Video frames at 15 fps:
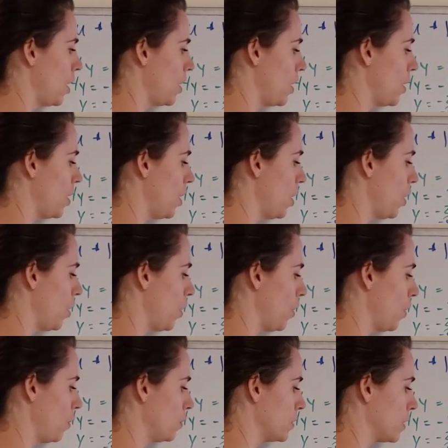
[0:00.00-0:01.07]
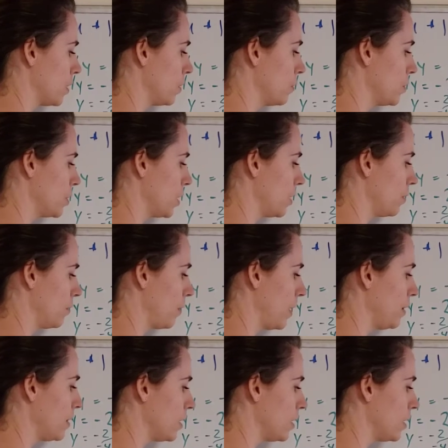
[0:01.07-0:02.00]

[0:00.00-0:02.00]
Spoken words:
no solution, right?